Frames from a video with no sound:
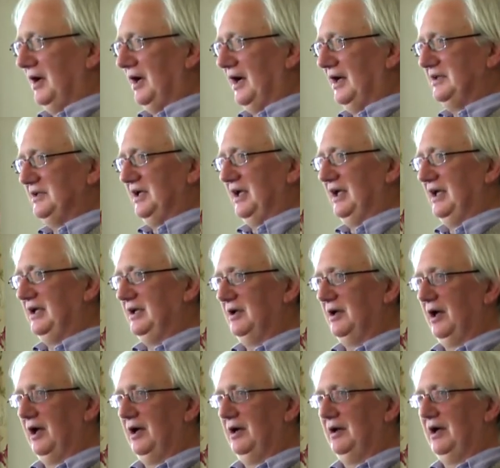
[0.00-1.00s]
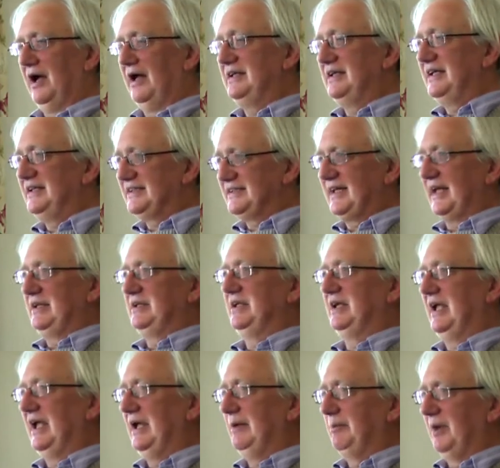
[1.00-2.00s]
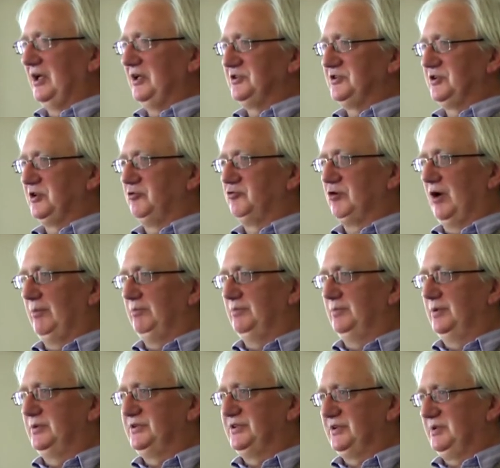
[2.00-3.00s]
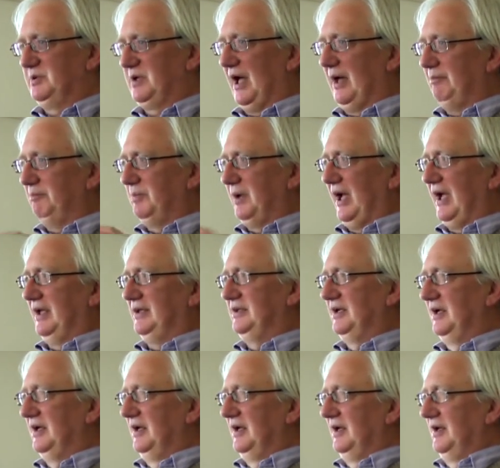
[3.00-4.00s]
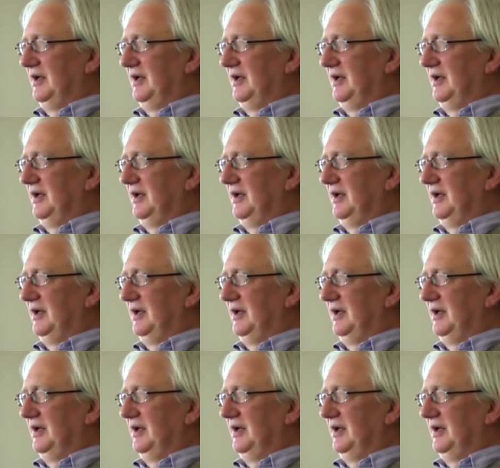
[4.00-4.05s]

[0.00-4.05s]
And he sent emails to Trump's campaign